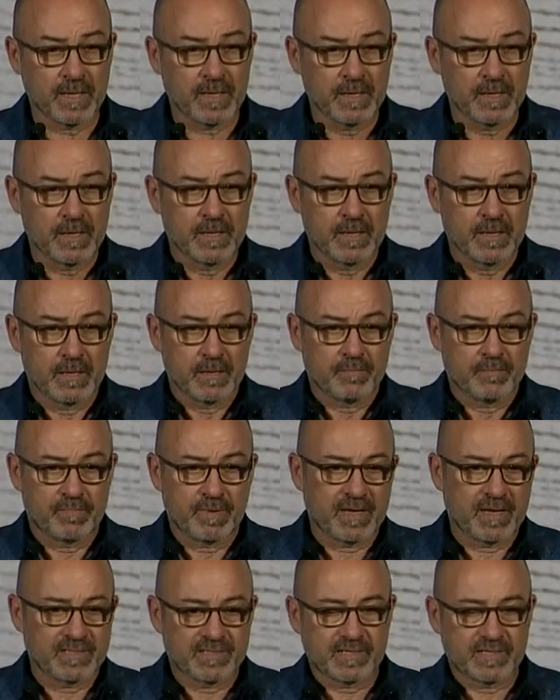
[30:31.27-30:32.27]
In Europe, we are
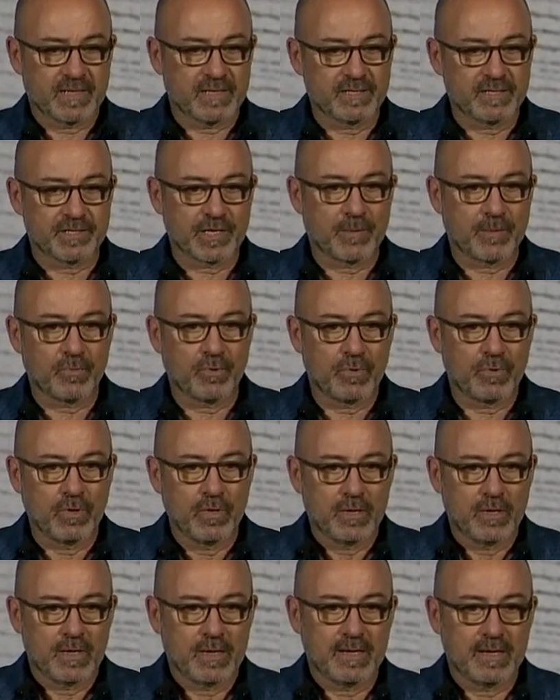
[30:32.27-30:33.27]
making big
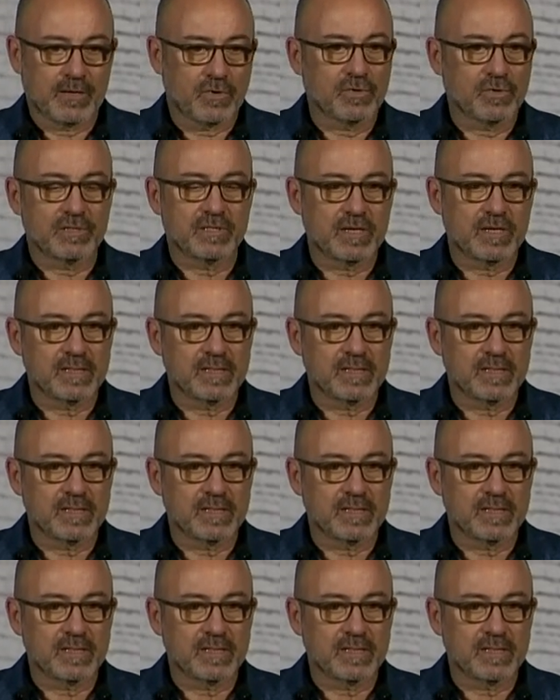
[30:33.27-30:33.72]
sacrifices